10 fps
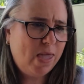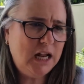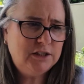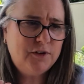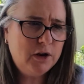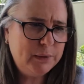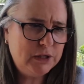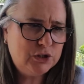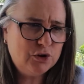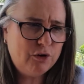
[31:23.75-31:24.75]
It's following the
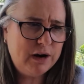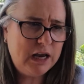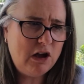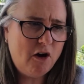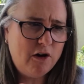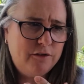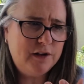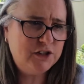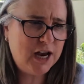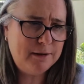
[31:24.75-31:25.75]
story
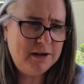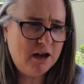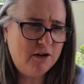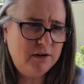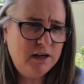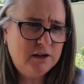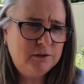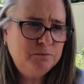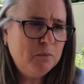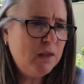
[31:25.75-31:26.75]
of Jamie
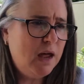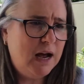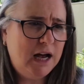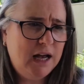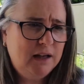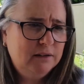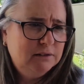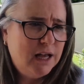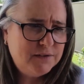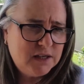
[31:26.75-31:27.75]
O'Neill.
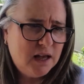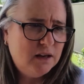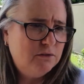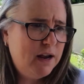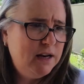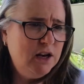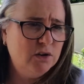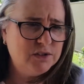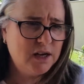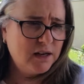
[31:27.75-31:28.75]
Loves the colour red. He
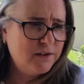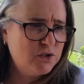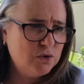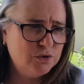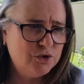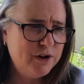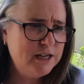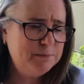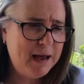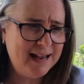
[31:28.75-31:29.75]
also loves tall
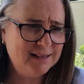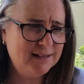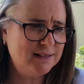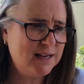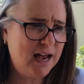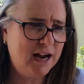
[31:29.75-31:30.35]
trees, patterns,